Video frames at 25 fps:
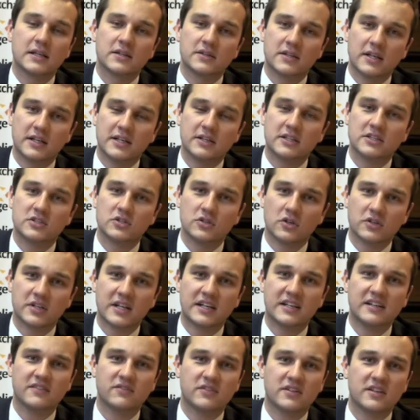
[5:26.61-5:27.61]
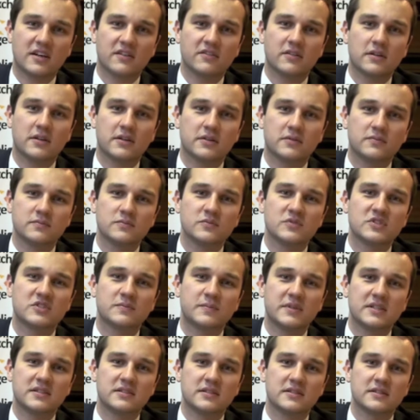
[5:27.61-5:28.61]
then it is not any of the government's
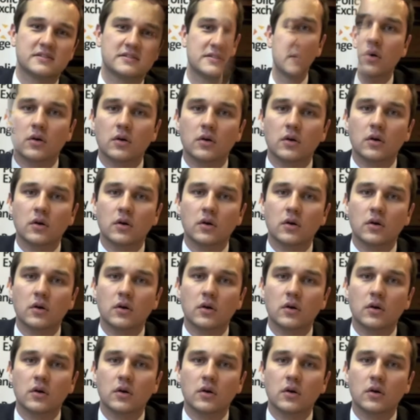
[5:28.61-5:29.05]
business.